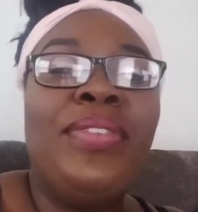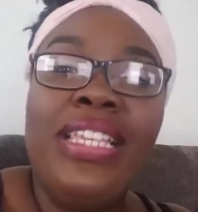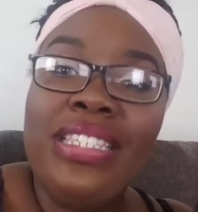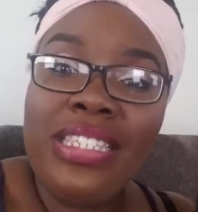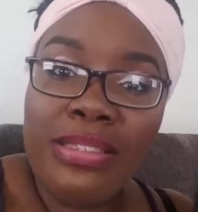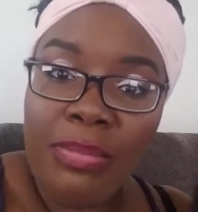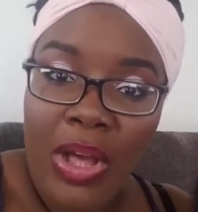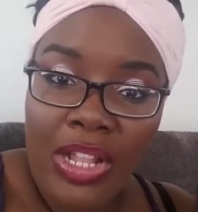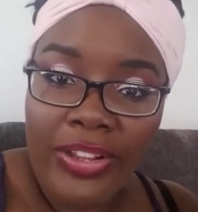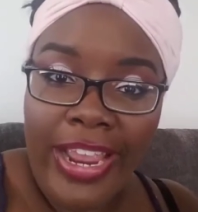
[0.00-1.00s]
It's a
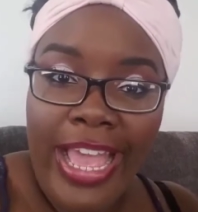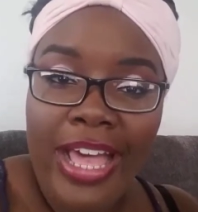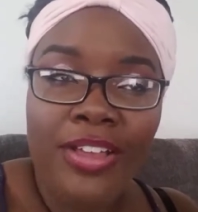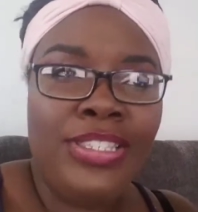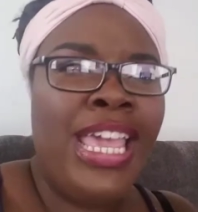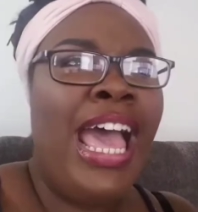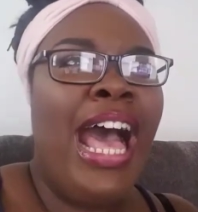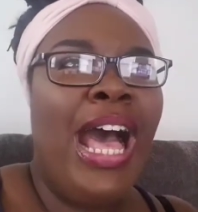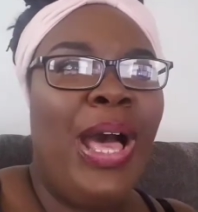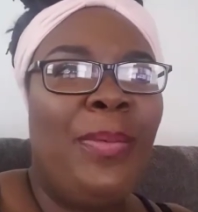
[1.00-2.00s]
smaller house.
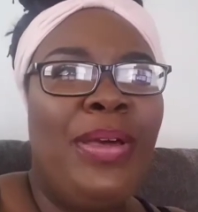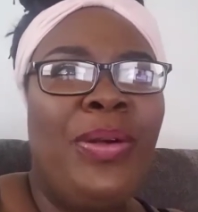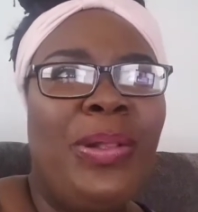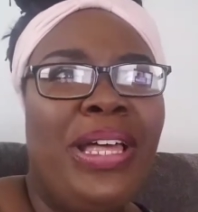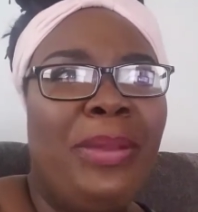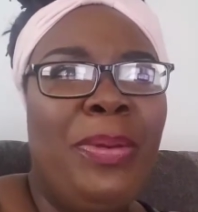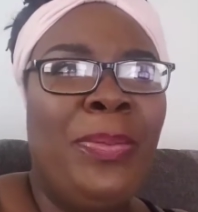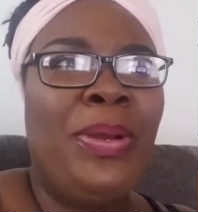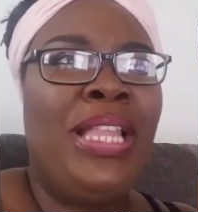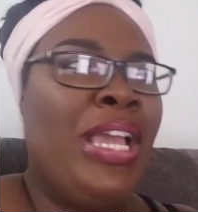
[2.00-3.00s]
Um, I know a lot of
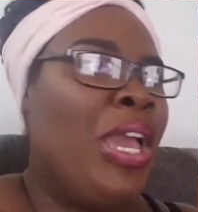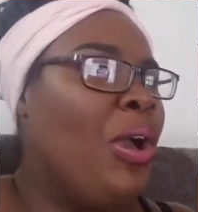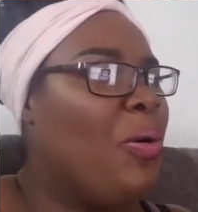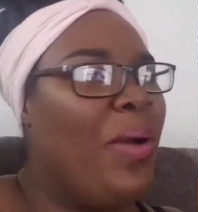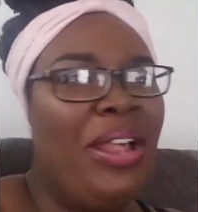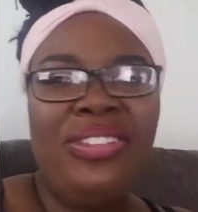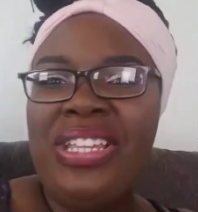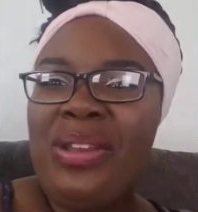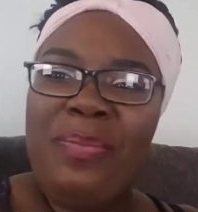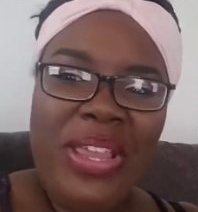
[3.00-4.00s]
people are like, well, why don't
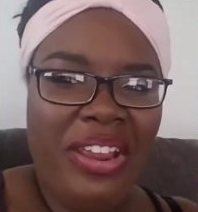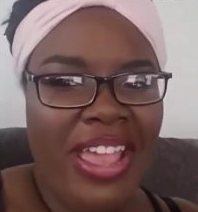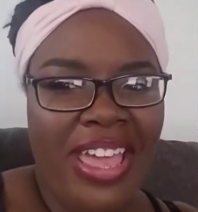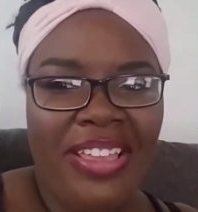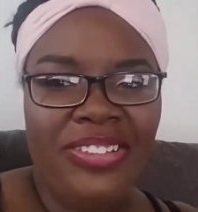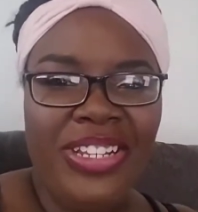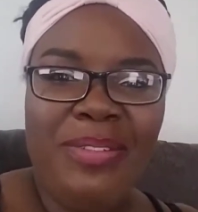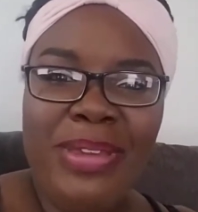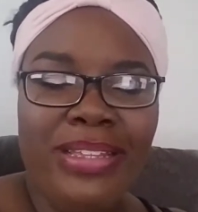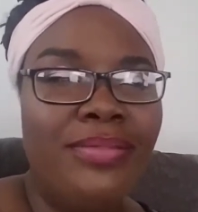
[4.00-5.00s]
you get a bigger house? You
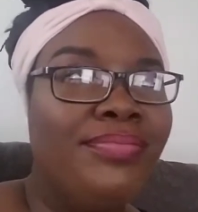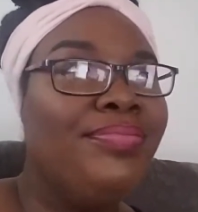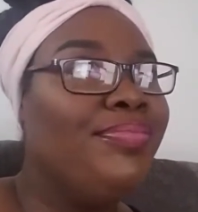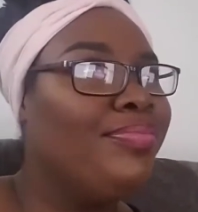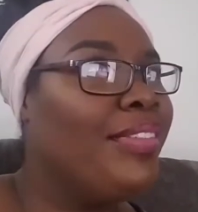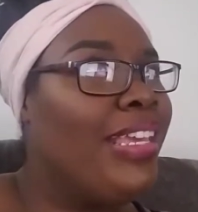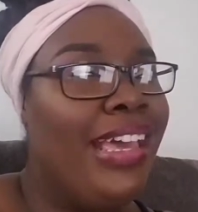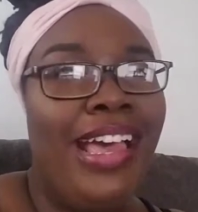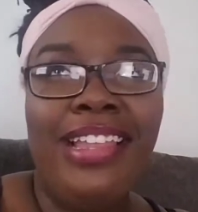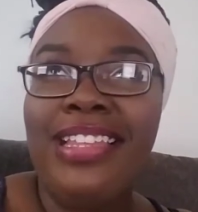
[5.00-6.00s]
need a bigger. Mm,
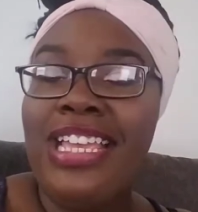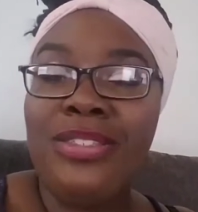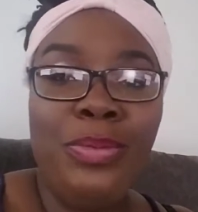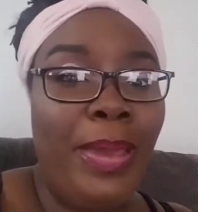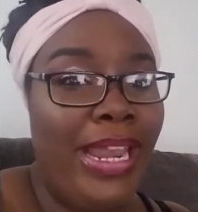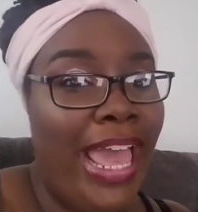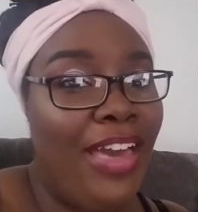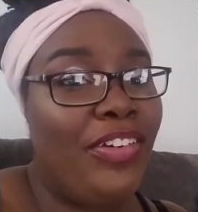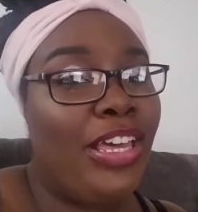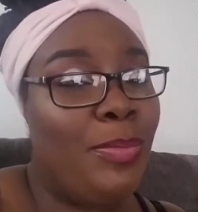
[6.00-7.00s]
Unless we about to
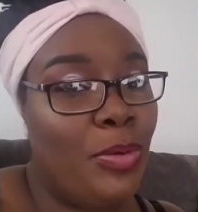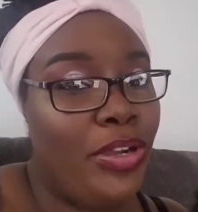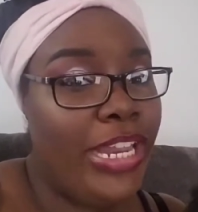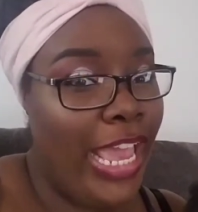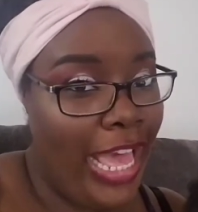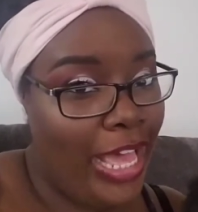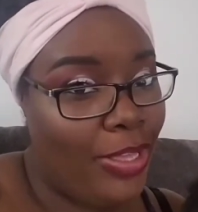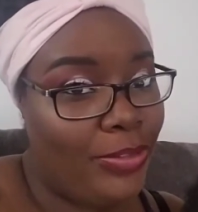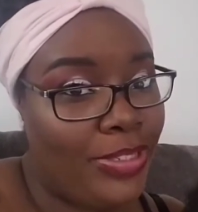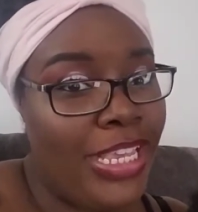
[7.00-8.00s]
have a community
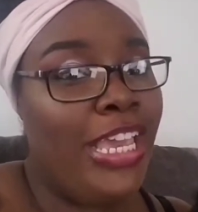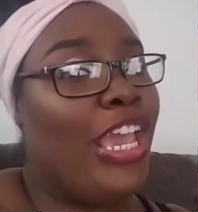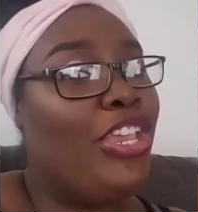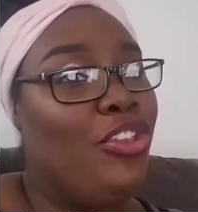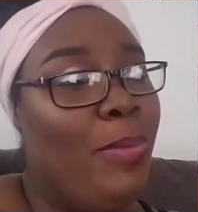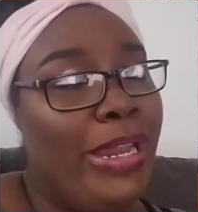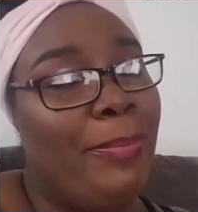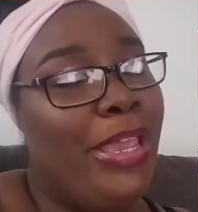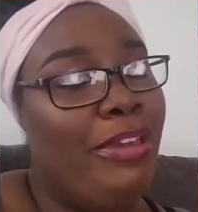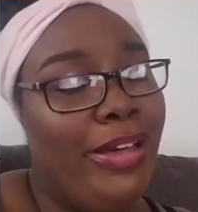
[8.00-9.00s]
house and you about
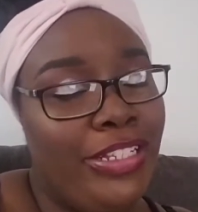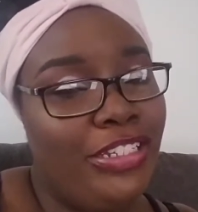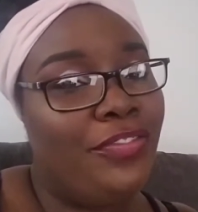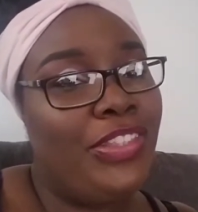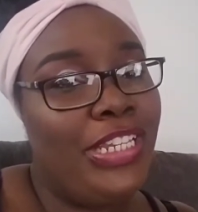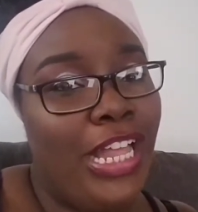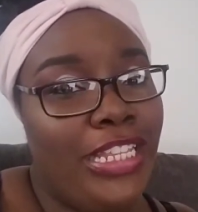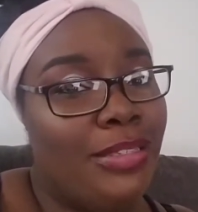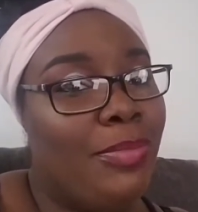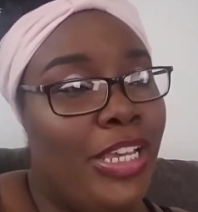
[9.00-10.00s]
to pay your
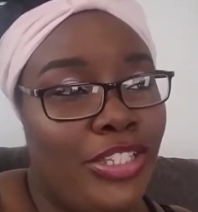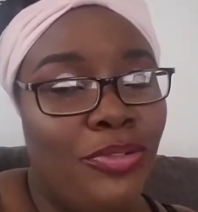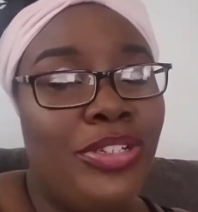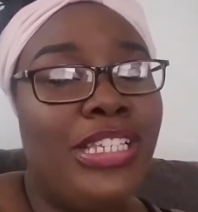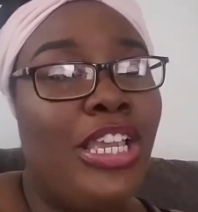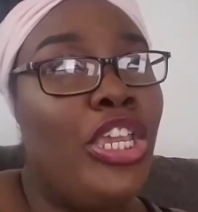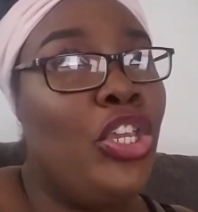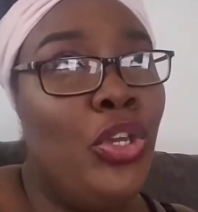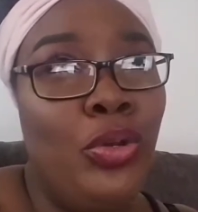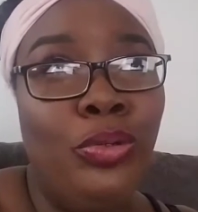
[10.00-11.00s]
$150 a month towards a
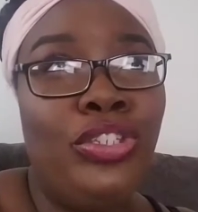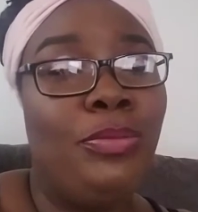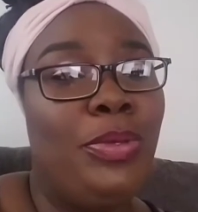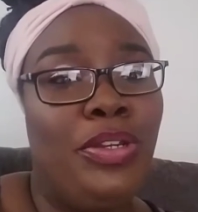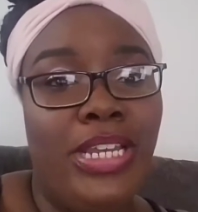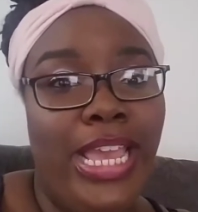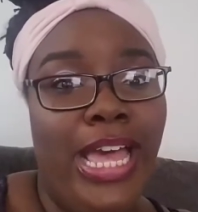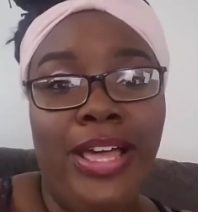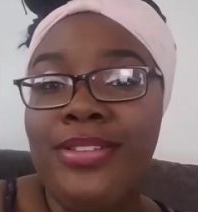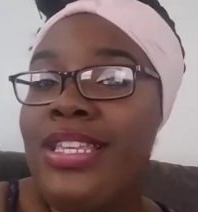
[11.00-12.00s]
huge community
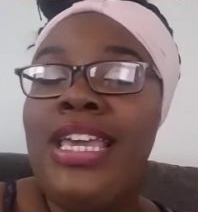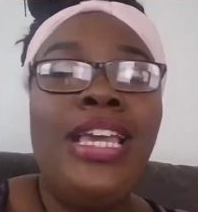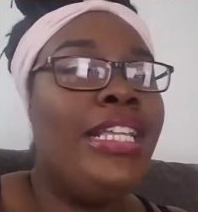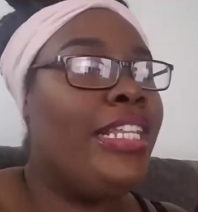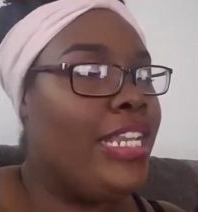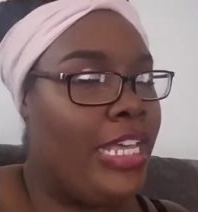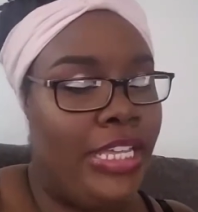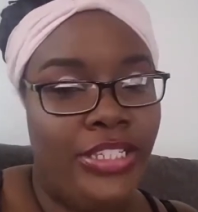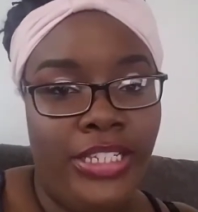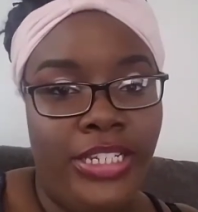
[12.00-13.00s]
house, then
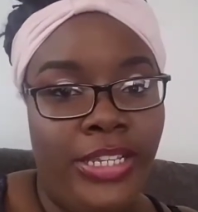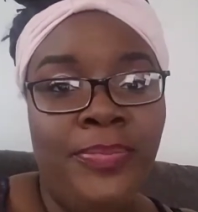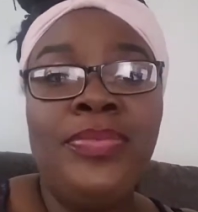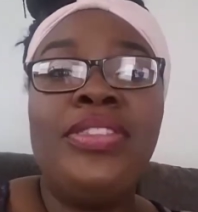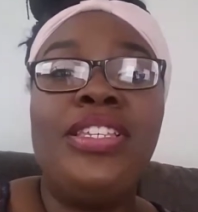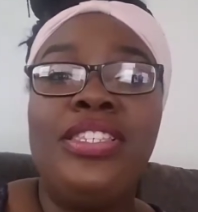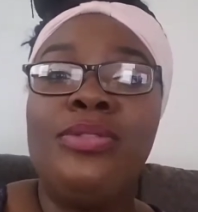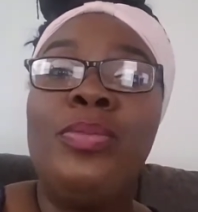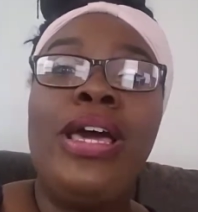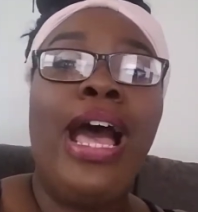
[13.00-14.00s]
hush, honey. This
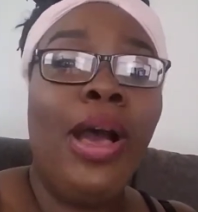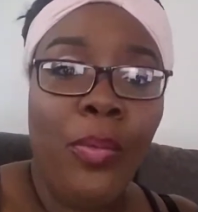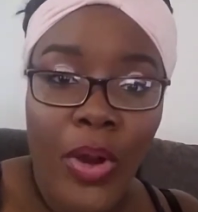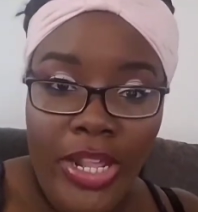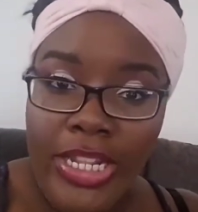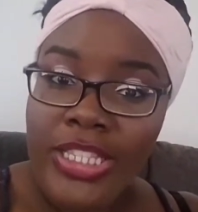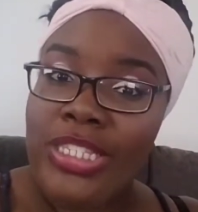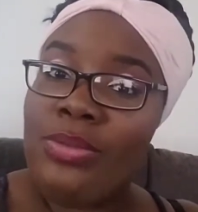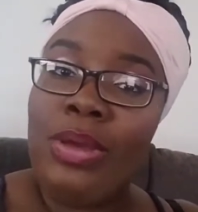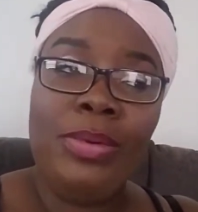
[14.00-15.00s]
is what I wanted.
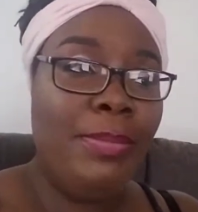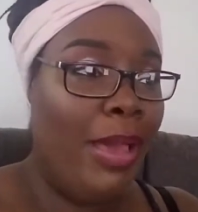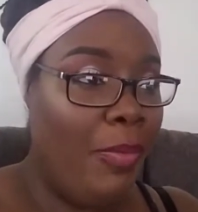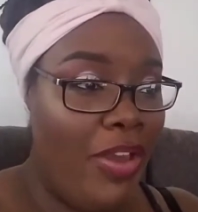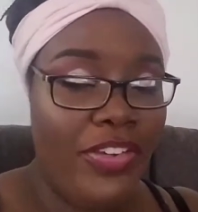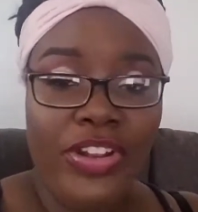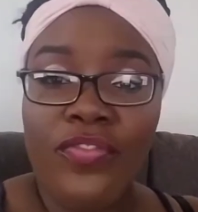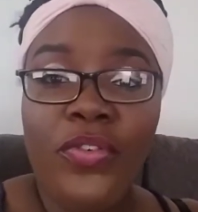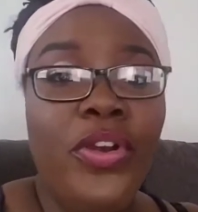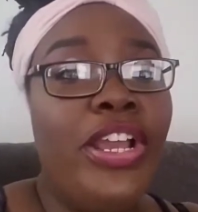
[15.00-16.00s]
This is what we and my wife can
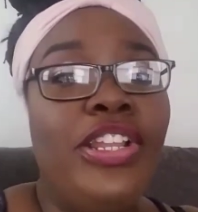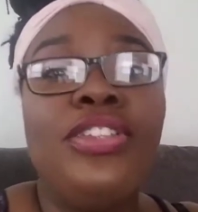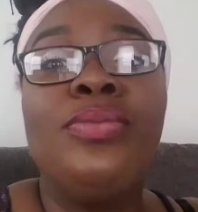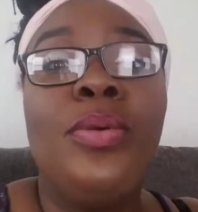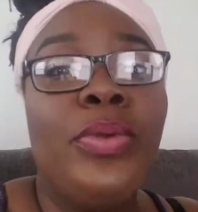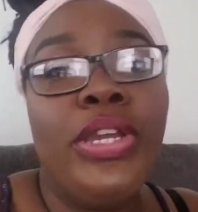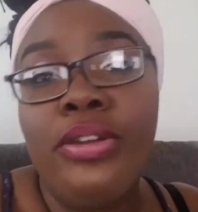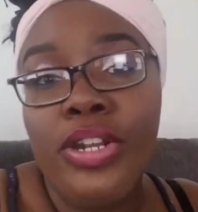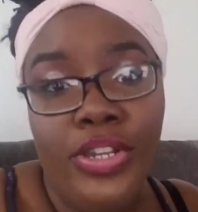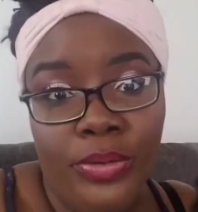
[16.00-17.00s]
afford, and this is what we're
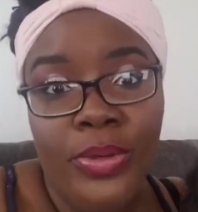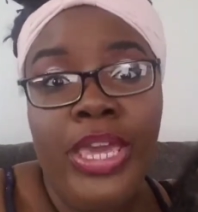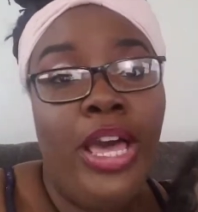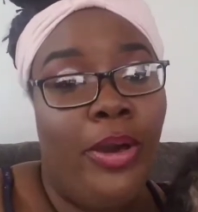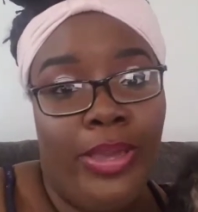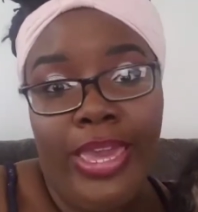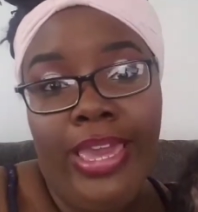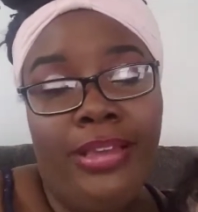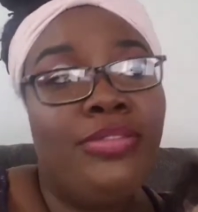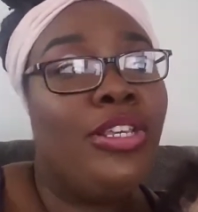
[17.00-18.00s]
gonna do. Okay?